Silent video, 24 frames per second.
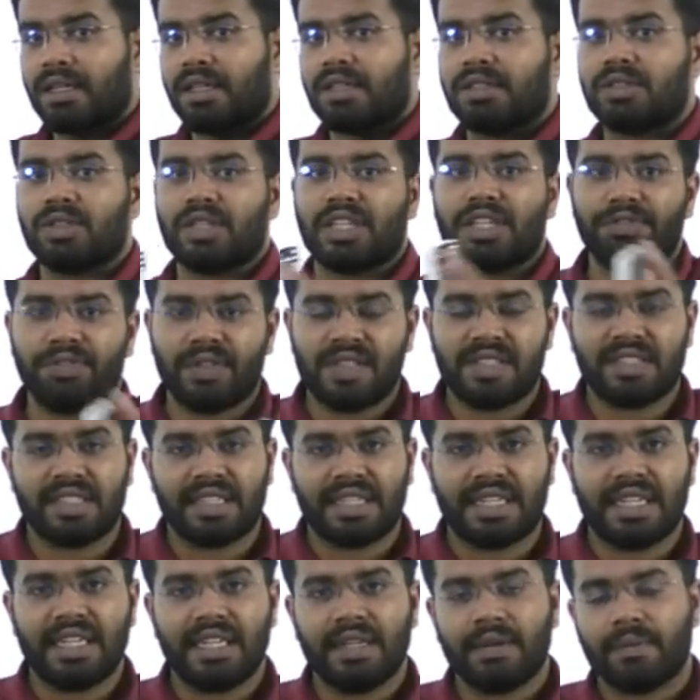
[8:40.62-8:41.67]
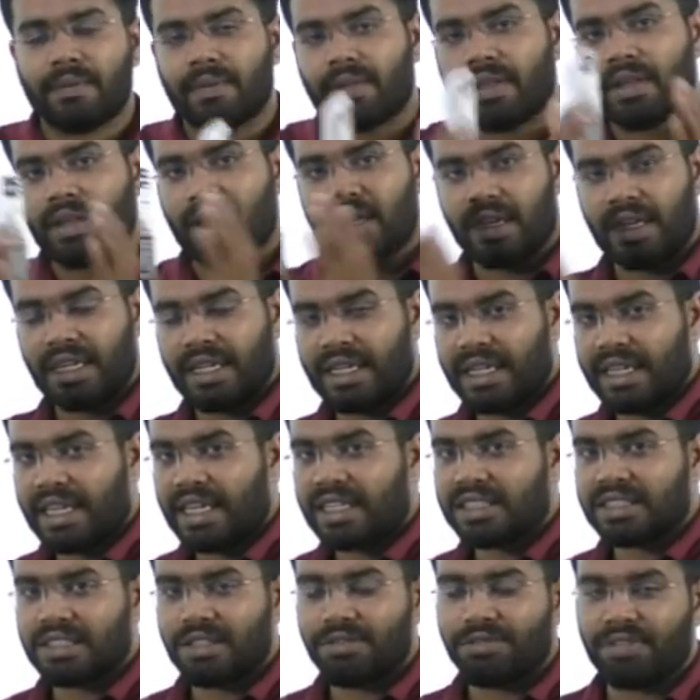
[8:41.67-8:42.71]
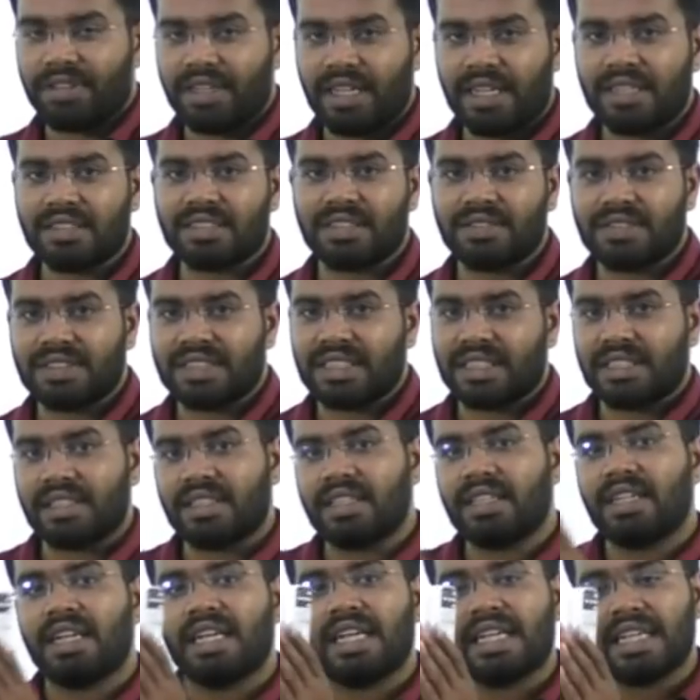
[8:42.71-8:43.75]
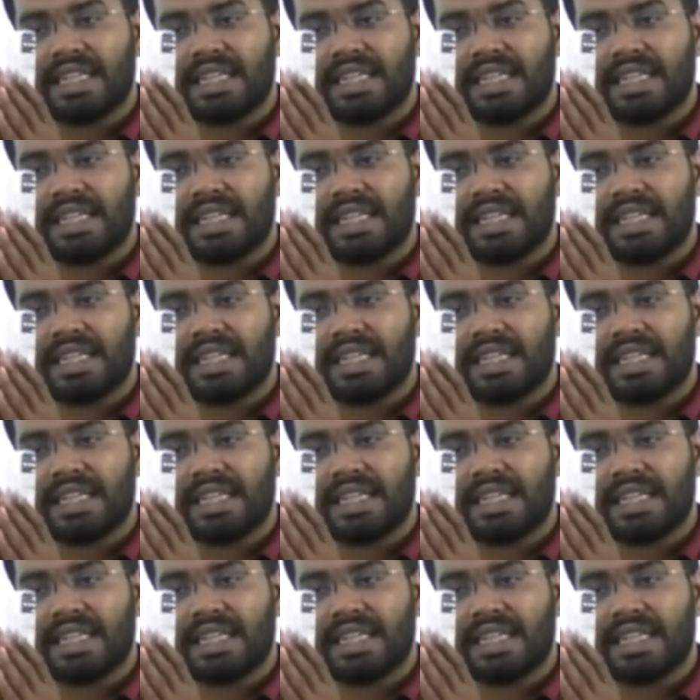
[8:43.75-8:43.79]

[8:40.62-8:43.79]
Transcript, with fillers: So Gift City, International Finance Service Center,